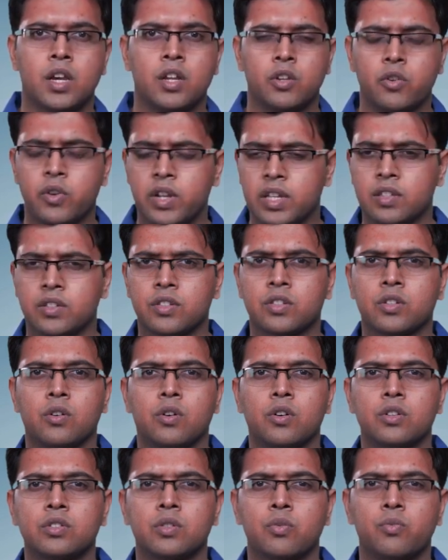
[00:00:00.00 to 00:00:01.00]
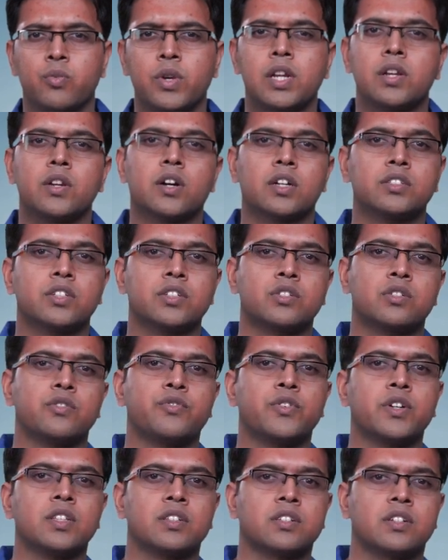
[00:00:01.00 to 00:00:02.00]
During this course, we will not just
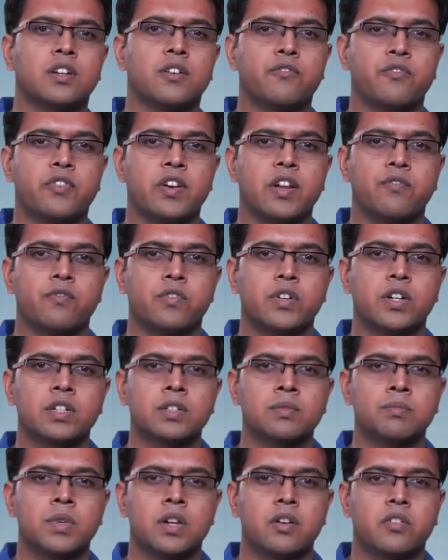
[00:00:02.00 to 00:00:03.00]
refer the Scrum Framework,